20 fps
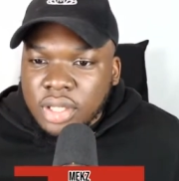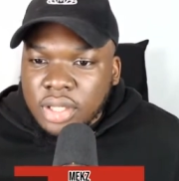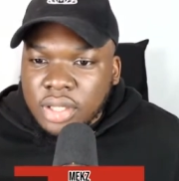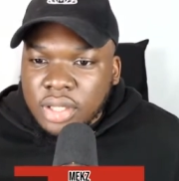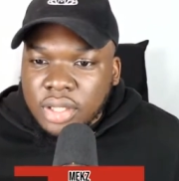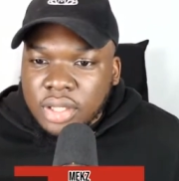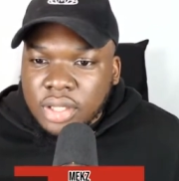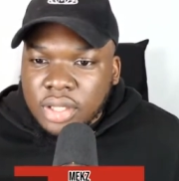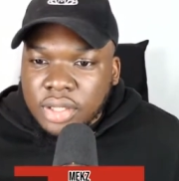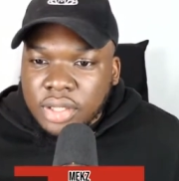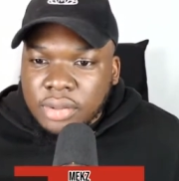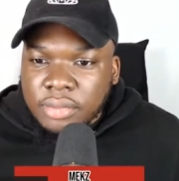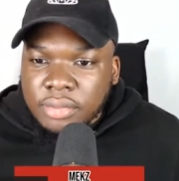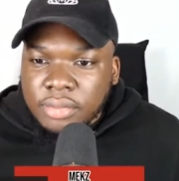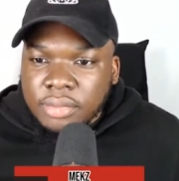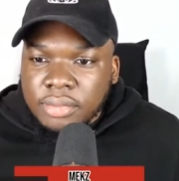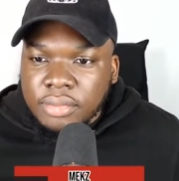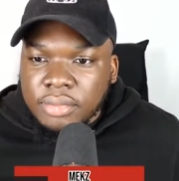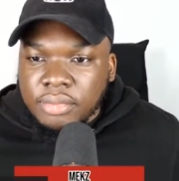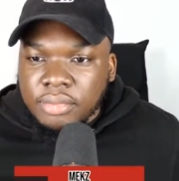
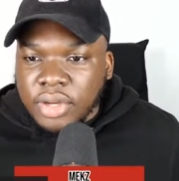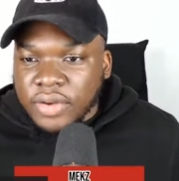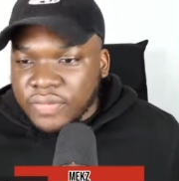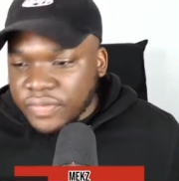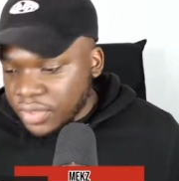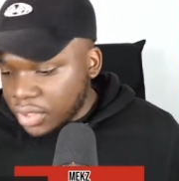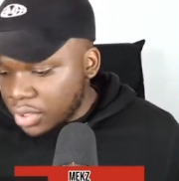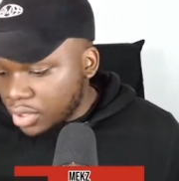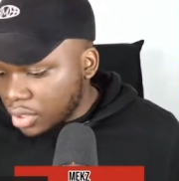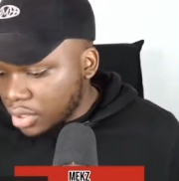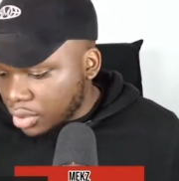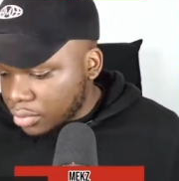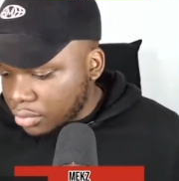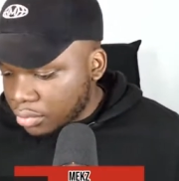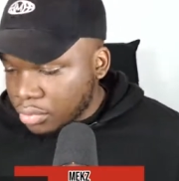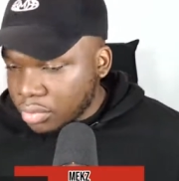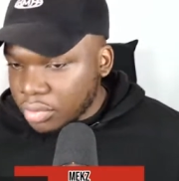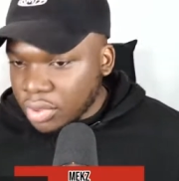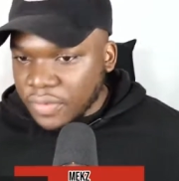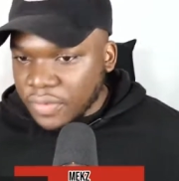I think
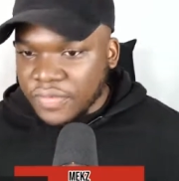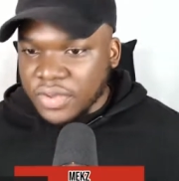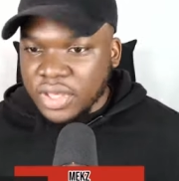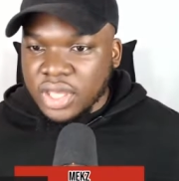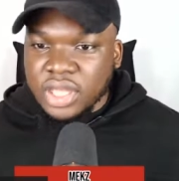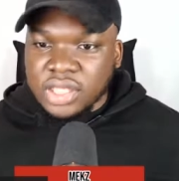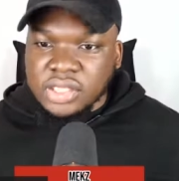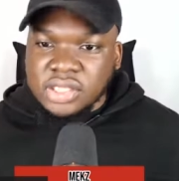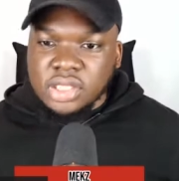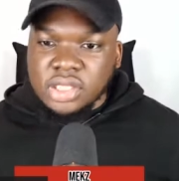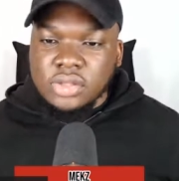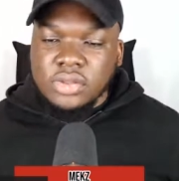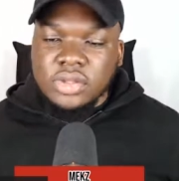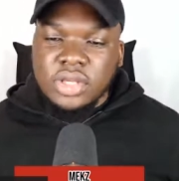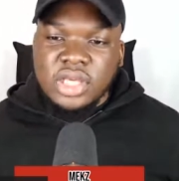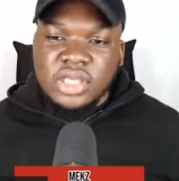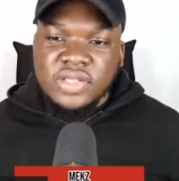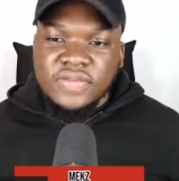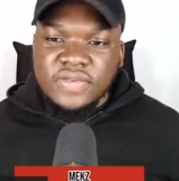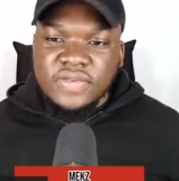NXT UK
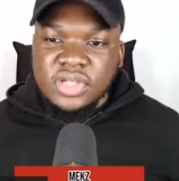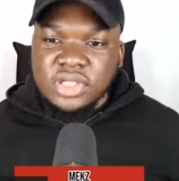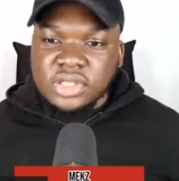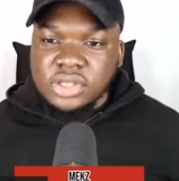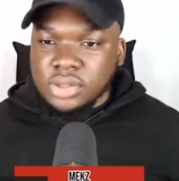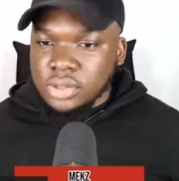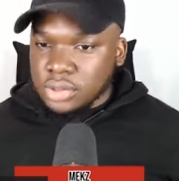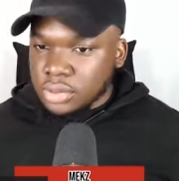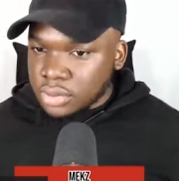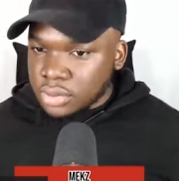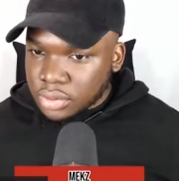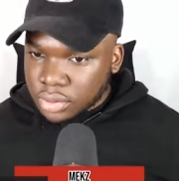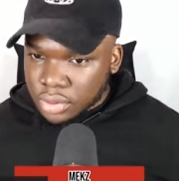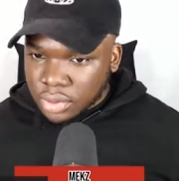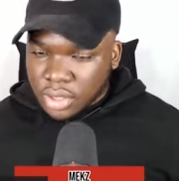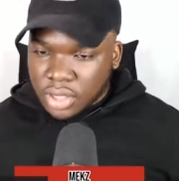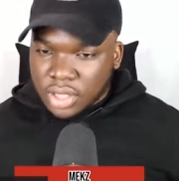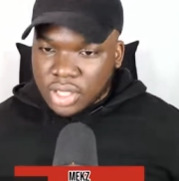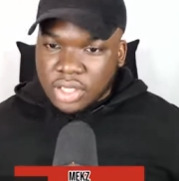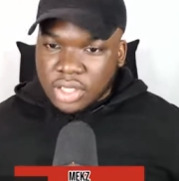is finished.
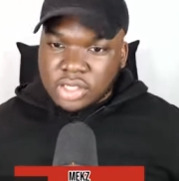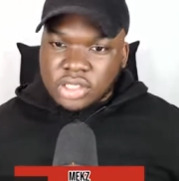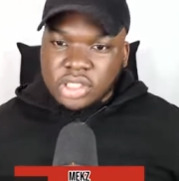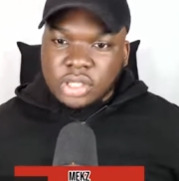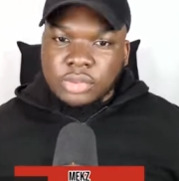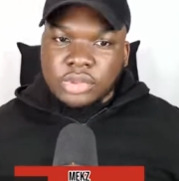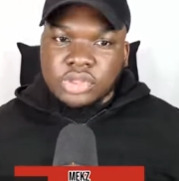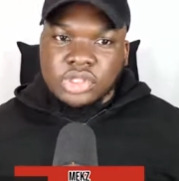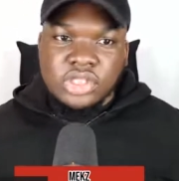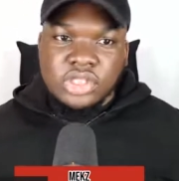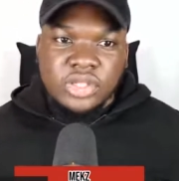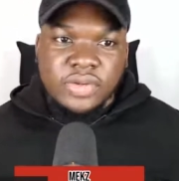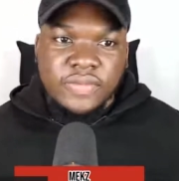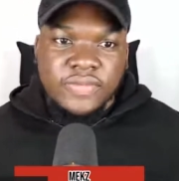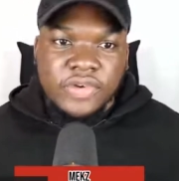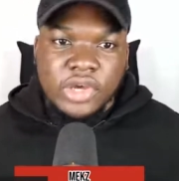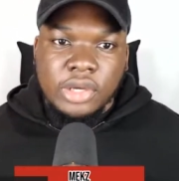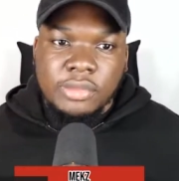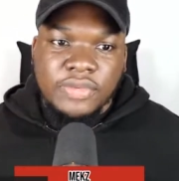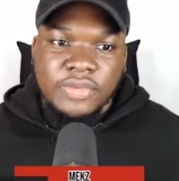Someone just
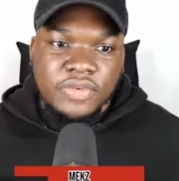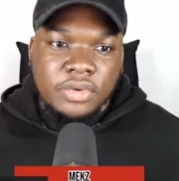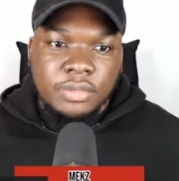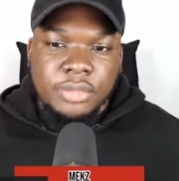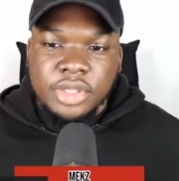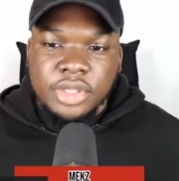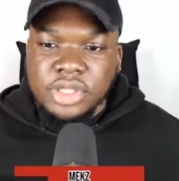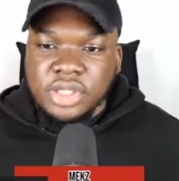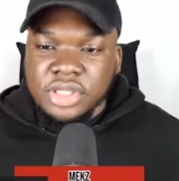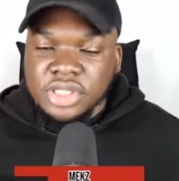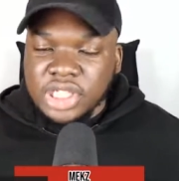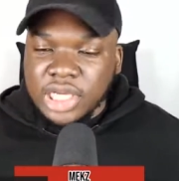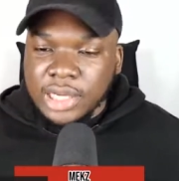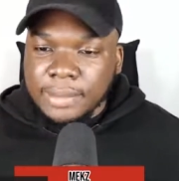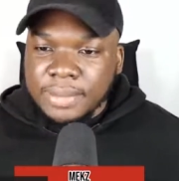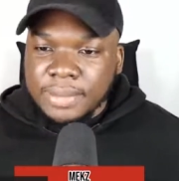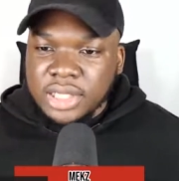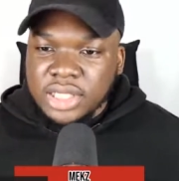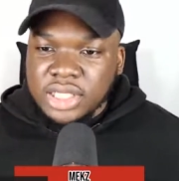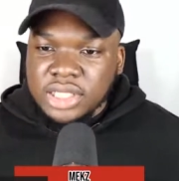confirm it for me in the chat,
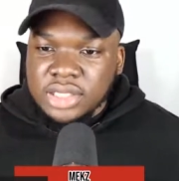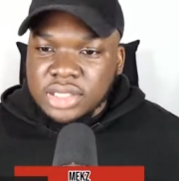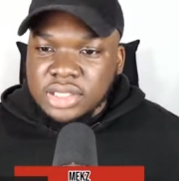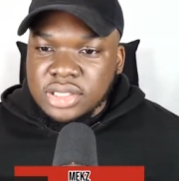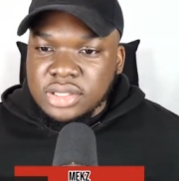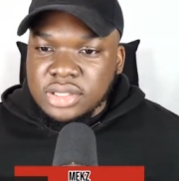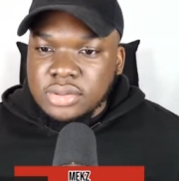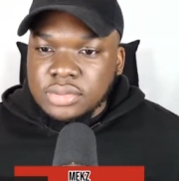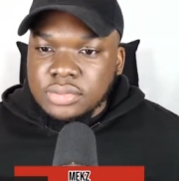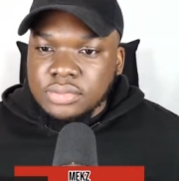please.